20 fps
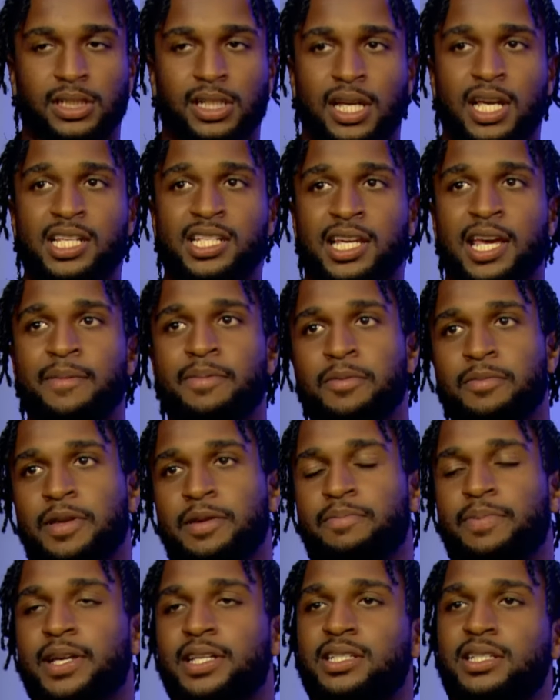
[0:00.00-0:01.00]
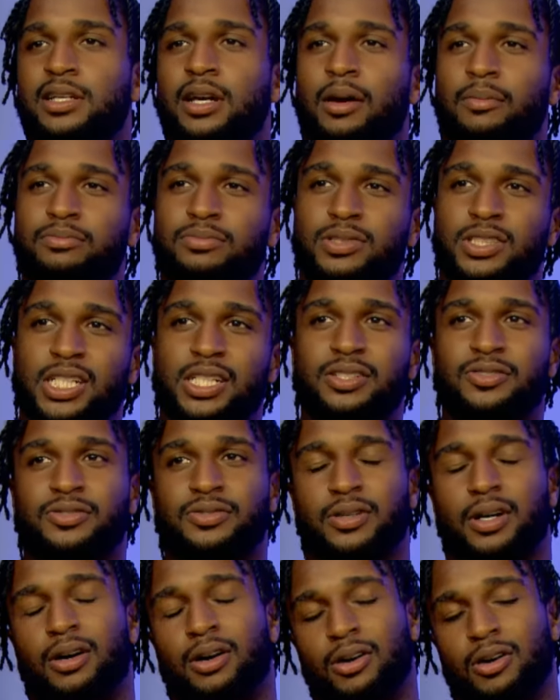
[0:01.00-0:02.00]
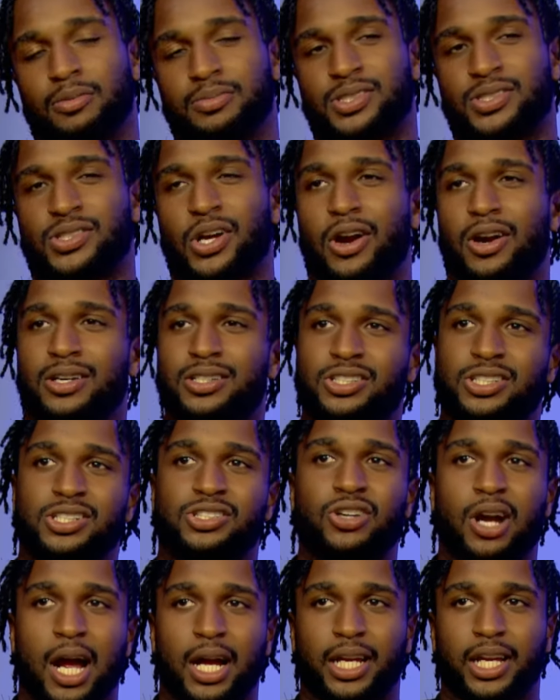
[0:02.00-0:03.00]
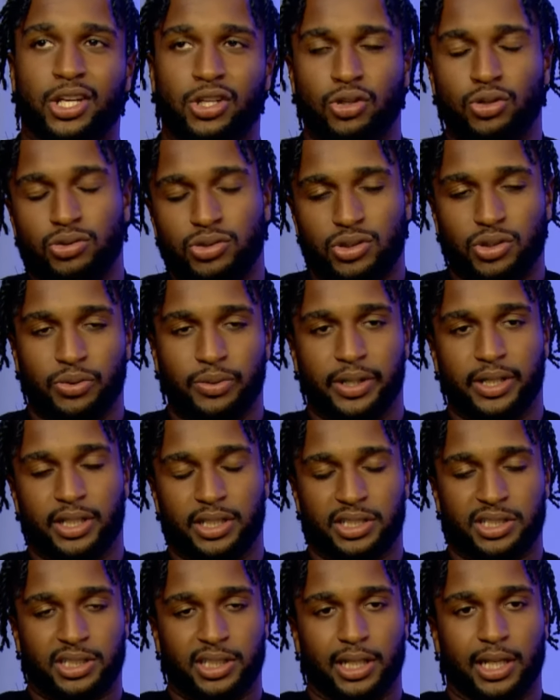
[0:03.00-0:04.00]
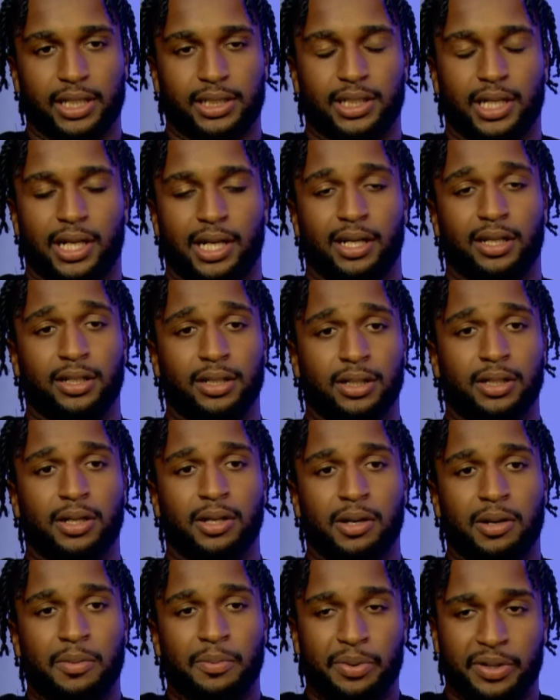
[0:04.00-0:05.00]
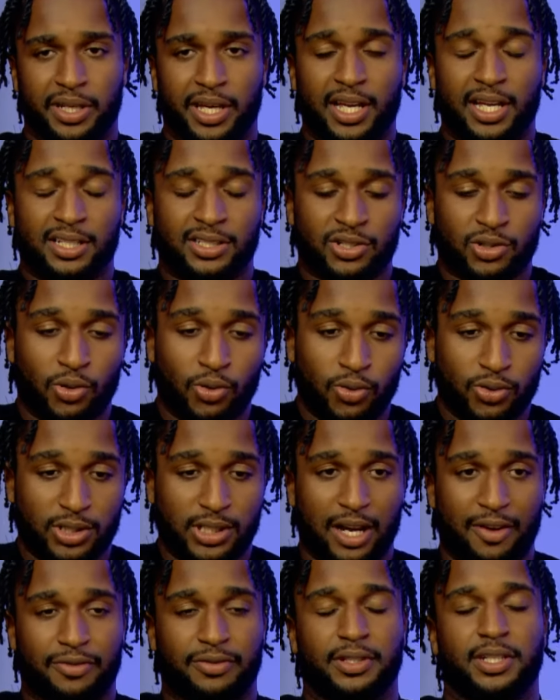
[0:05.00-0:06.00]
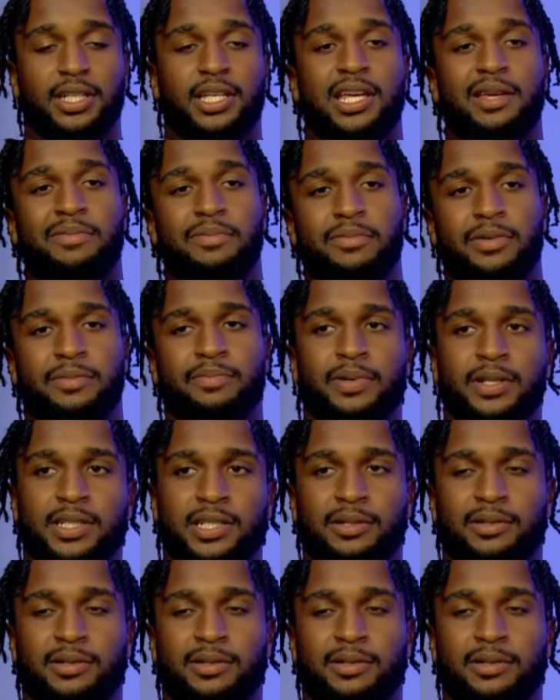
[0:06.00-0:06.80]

It's keeping me busy. I'm just starting, just trying to get used to it and shit like that. But yeah, school's definitely keeping me busy